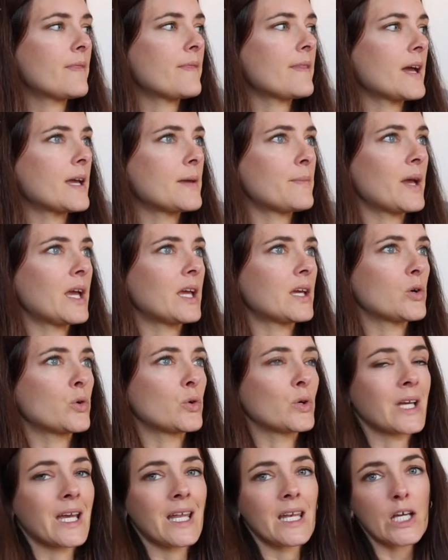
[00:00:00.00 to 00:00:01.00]
They make
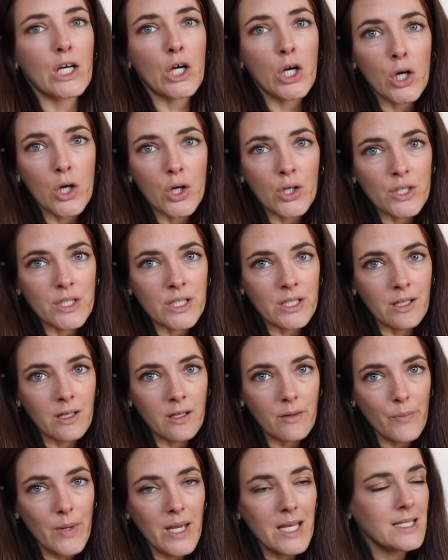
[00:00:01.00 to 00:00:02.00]
organic
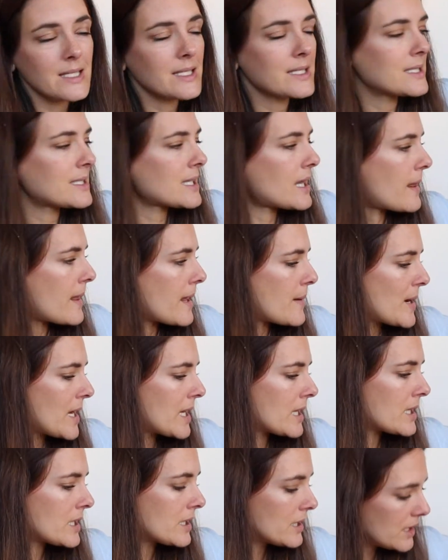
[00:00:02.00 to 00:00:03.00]
cotton pieces and they
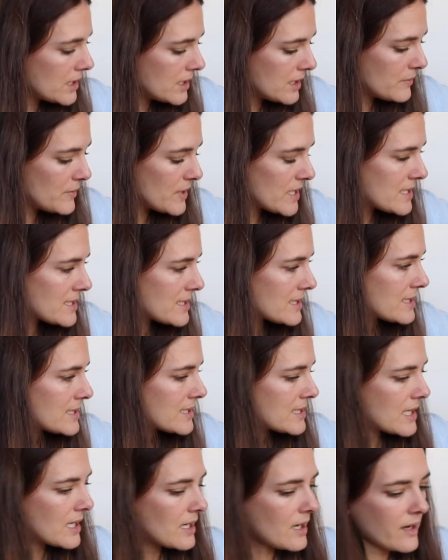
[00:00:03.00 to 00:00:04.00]
make linen
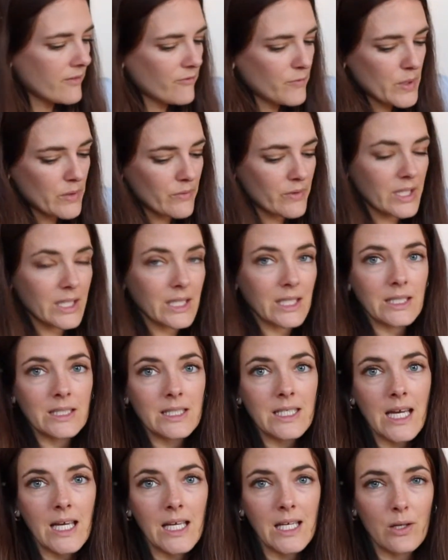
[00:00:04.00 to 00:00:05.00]
pieces and I've been really
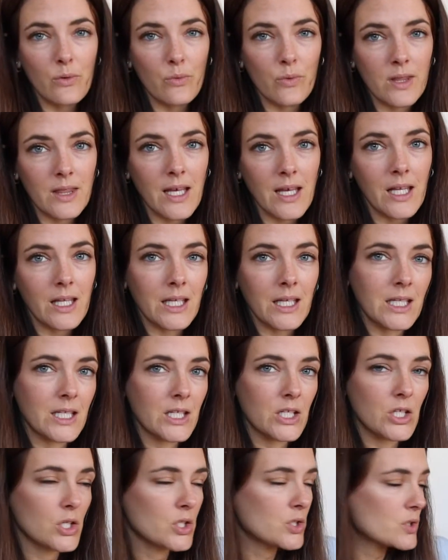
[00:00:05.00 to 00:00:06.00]
taken with their
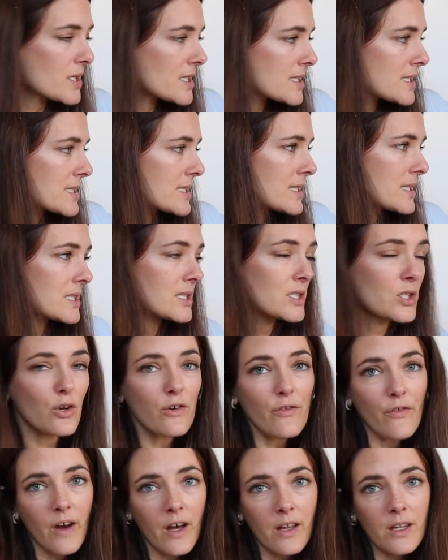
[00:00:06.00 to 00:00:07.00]
linen dresses and
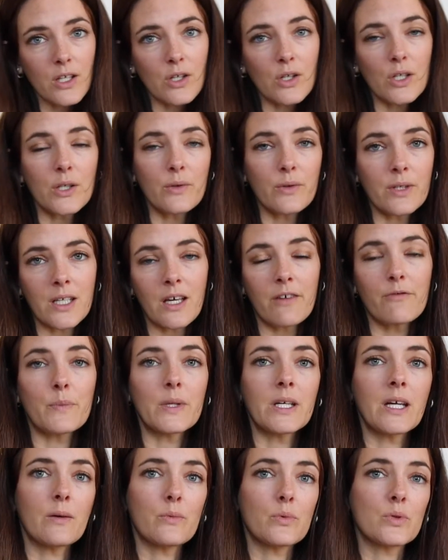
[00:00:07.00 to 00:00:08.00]
so far the only one I've
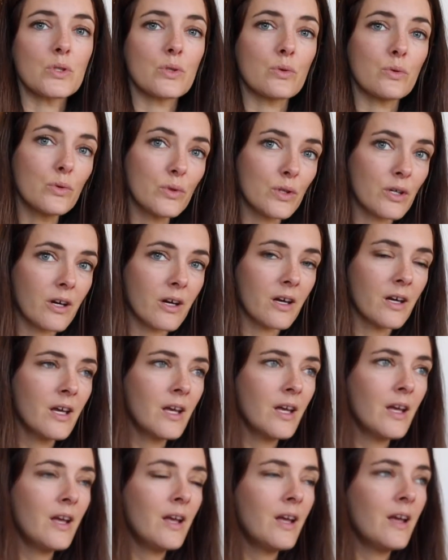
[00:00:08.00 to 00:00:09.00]
been able to order
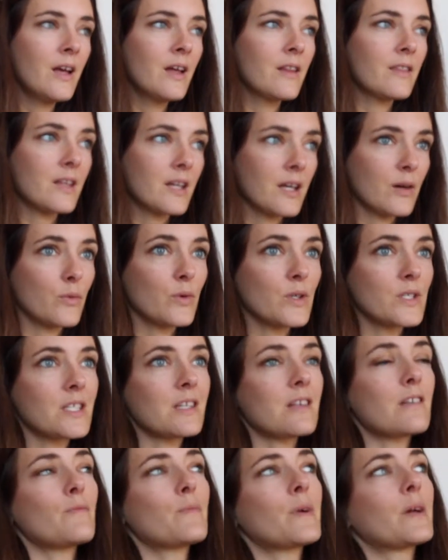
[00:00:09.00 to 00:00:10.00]
that I
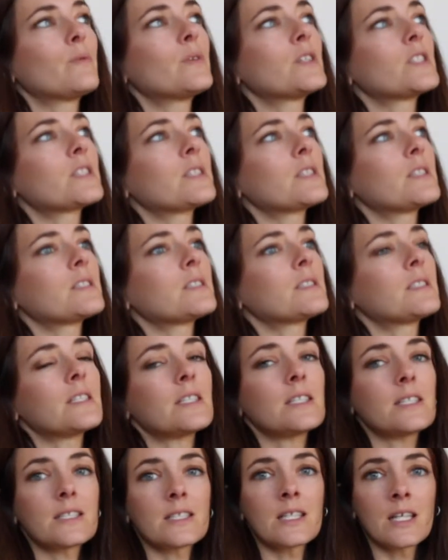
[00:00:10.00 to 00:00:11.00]
wanted on my wish list
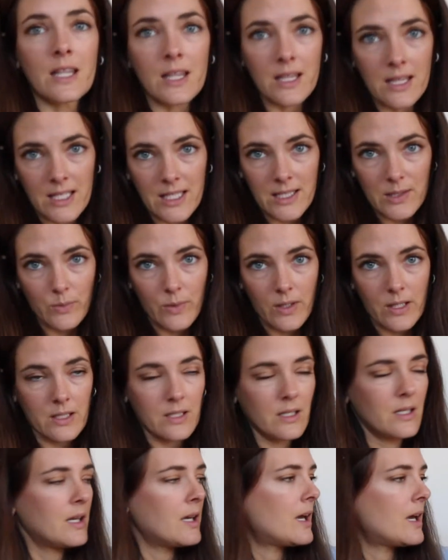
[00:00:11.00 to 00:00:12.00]
is this
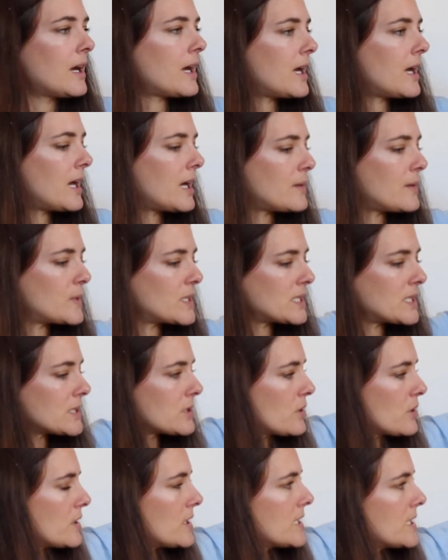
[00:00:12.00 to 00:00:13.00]
one. And um,
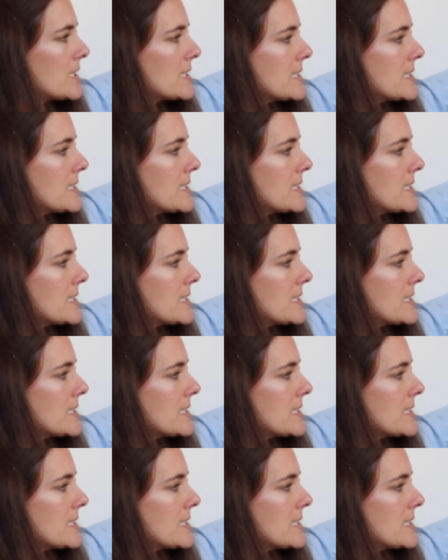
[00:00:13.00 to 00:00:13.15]
so it